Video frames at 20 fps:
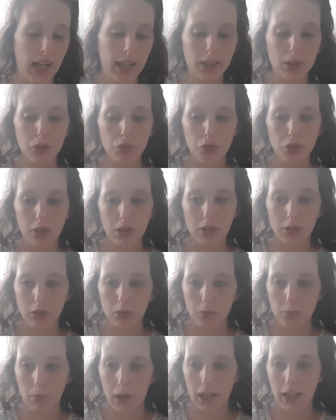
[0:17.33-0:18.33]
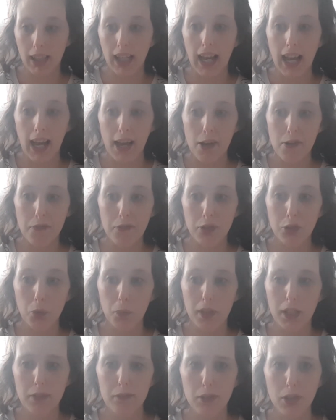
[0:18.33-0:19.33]
extra my care for
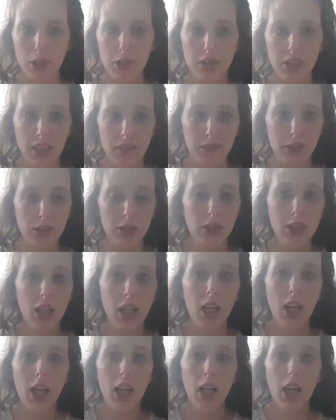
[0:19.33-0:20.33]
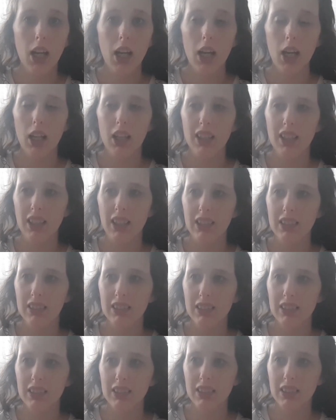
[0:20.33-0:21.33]
24/7,
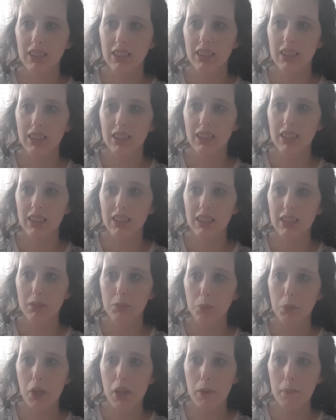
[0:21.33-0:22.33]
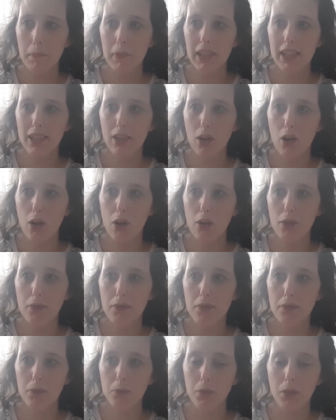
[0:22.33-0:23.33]
and with him being off,
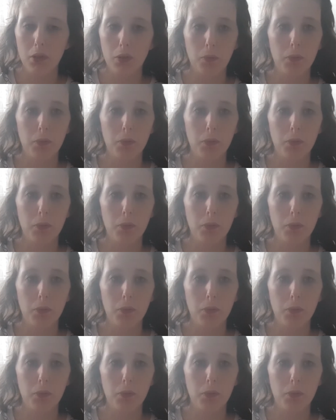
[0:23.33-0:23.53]
well,